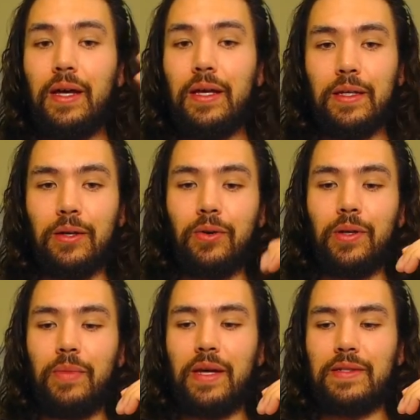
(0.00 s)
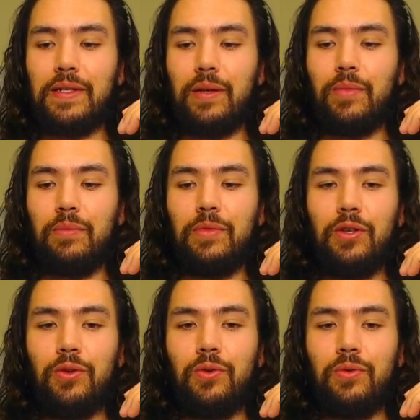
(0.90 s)
it makes him
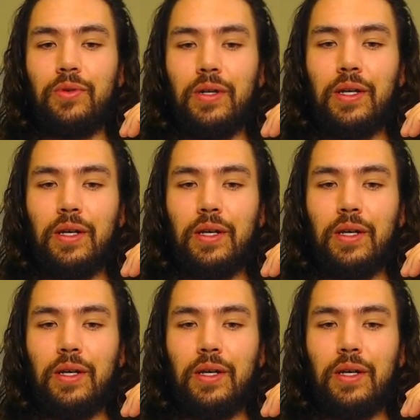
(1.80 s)
immune